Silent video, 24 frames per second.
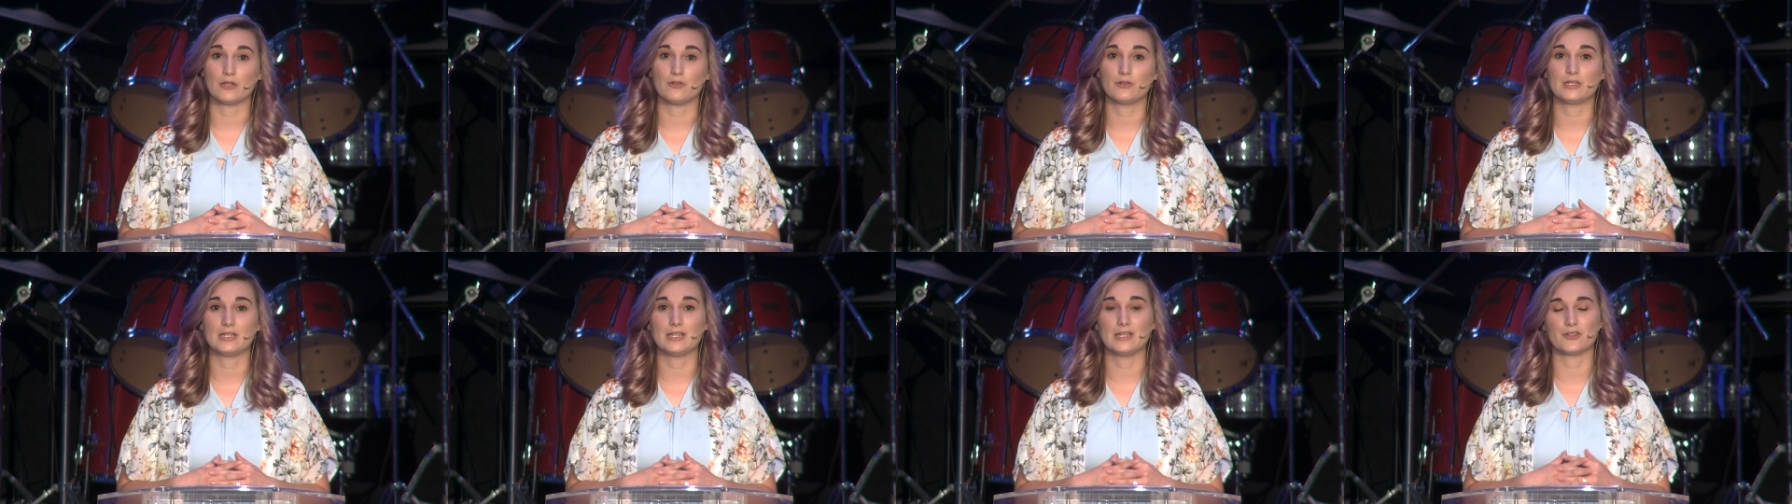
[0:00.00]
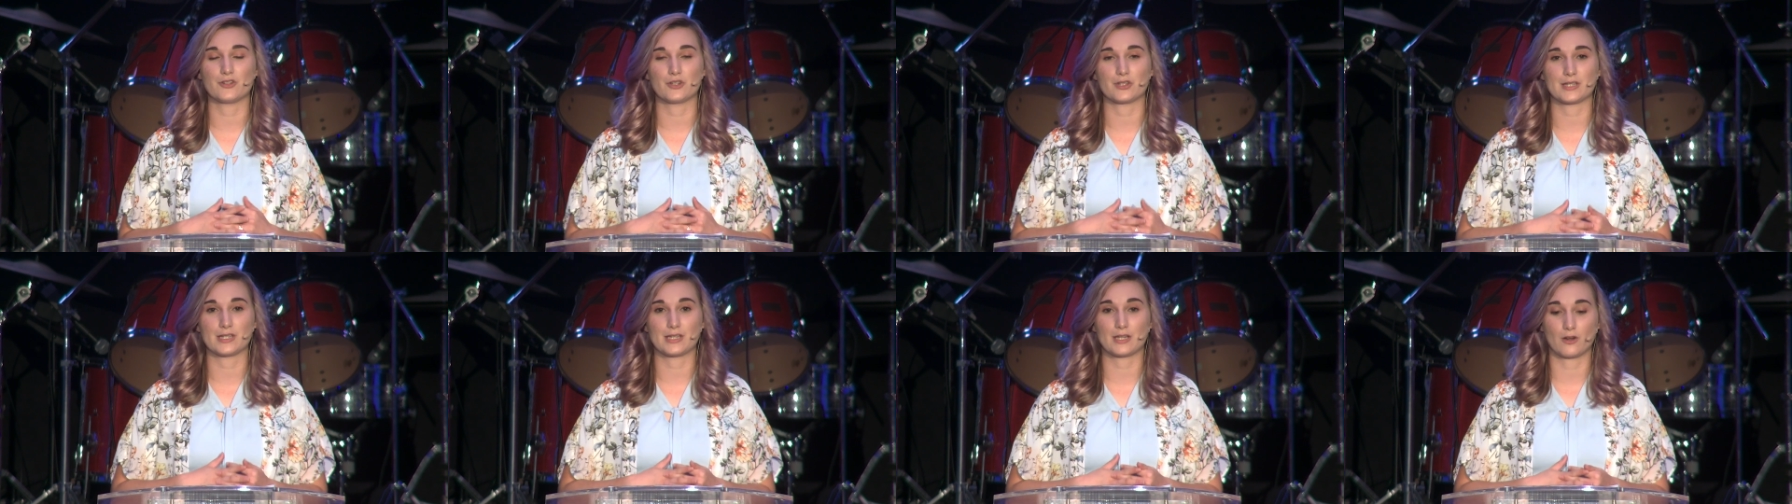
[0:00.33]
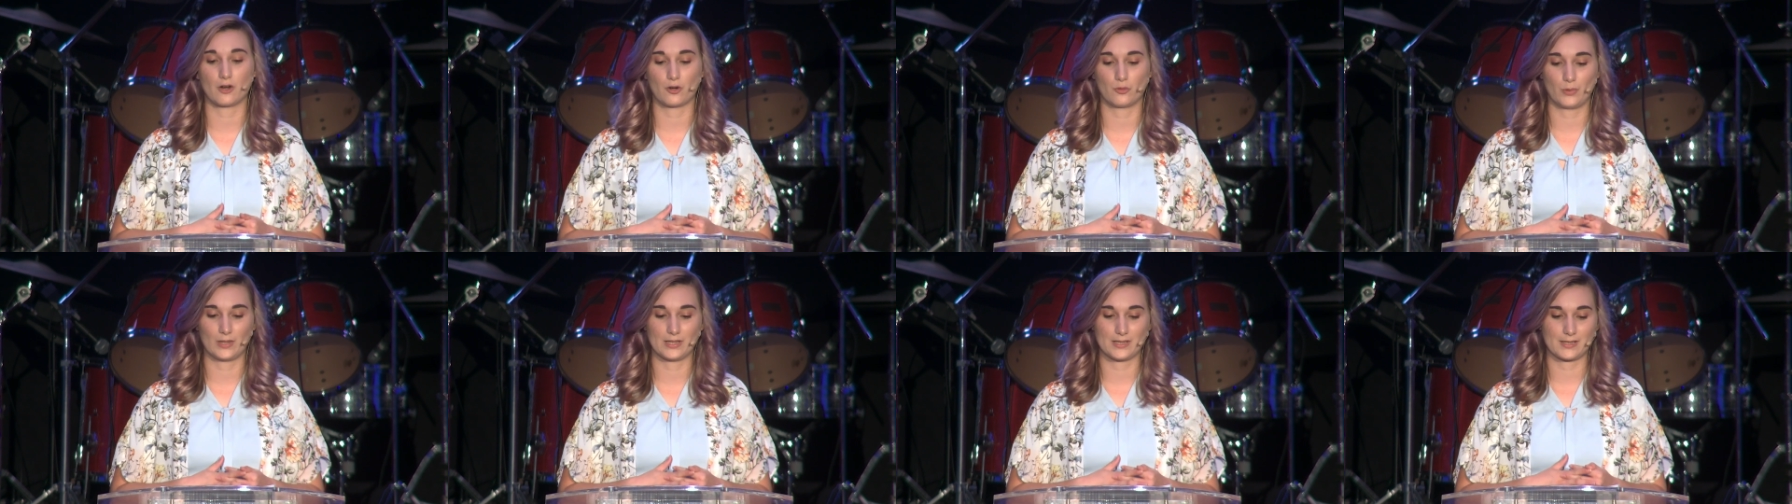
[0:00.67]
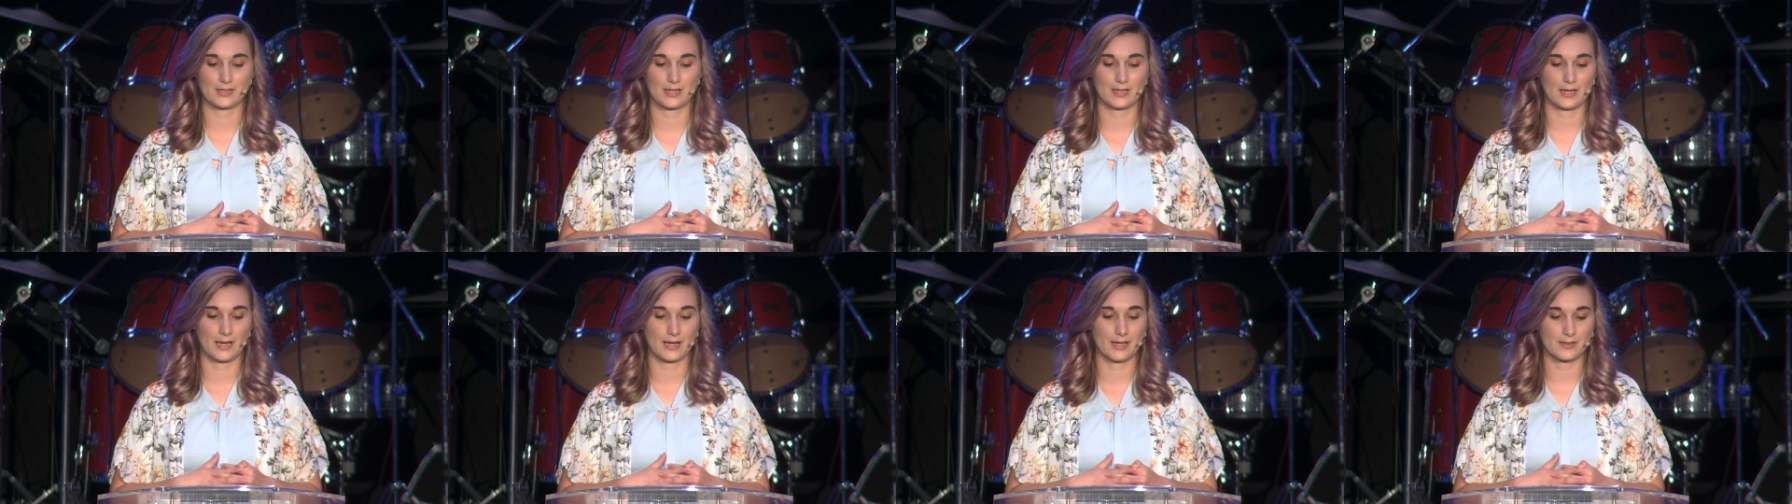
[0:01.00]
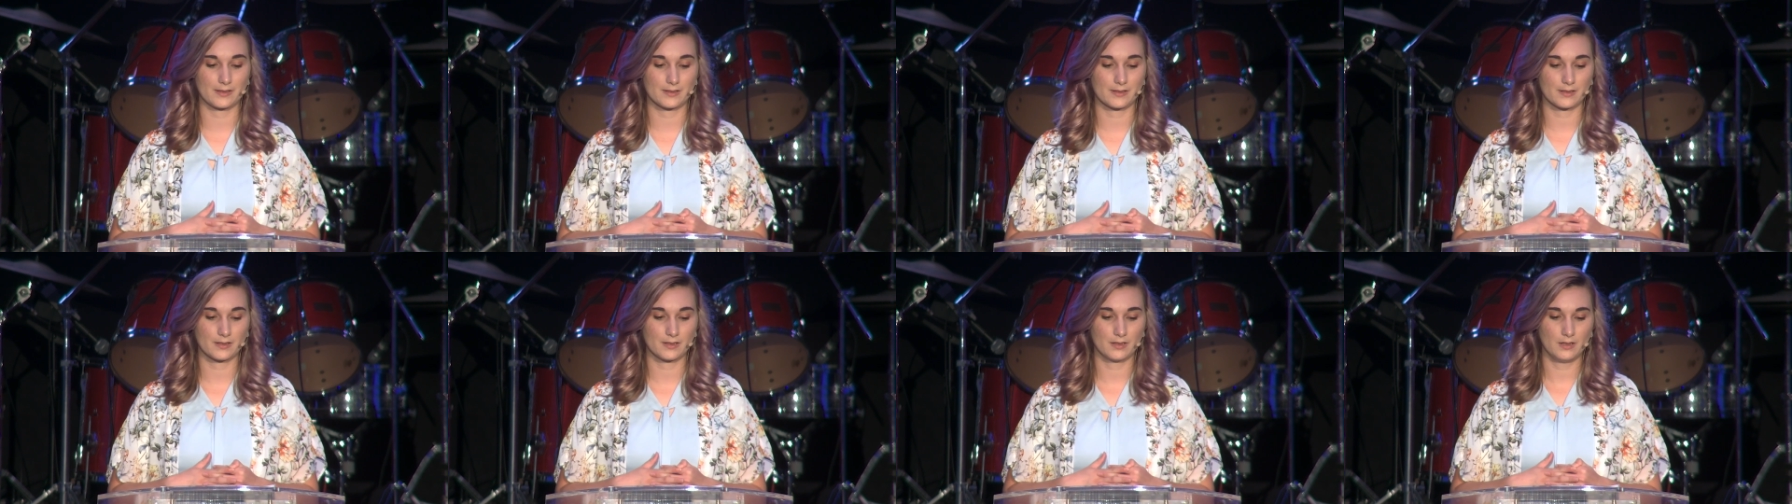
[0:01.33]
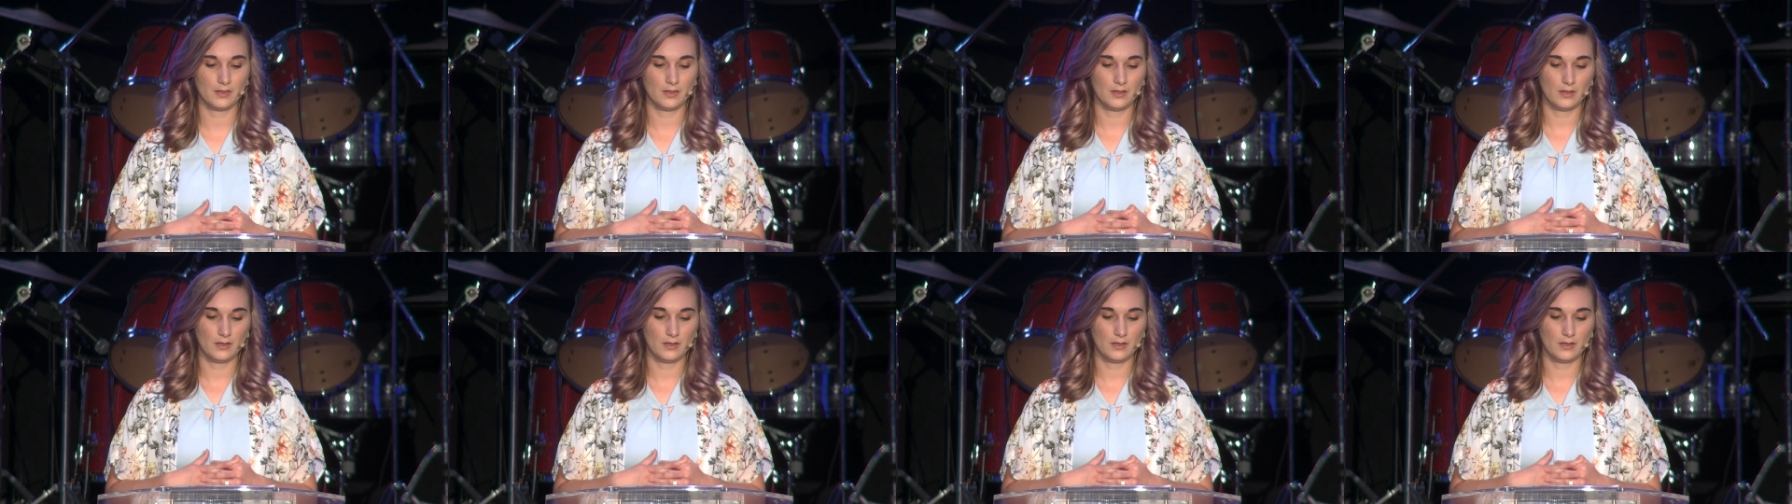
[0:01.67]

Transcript: who teaches here on Wednesday nights.